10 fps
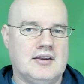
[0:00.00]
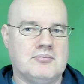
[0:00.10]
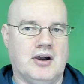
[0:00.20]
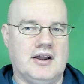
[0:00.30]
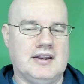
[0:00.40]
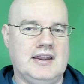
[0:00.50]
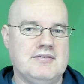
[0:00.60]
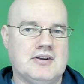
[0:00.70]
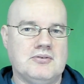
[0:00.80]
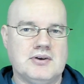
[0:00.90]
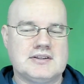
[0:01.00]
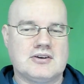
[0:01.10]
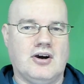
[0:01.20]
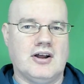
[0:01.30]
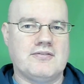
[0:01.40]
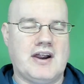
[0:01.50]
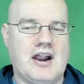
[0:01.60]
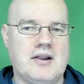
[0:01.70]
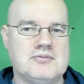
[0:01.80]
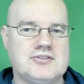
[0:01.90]
but even with the coat of
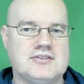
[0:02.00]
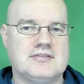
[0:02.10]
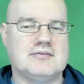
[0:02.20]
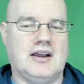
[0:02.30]
arms,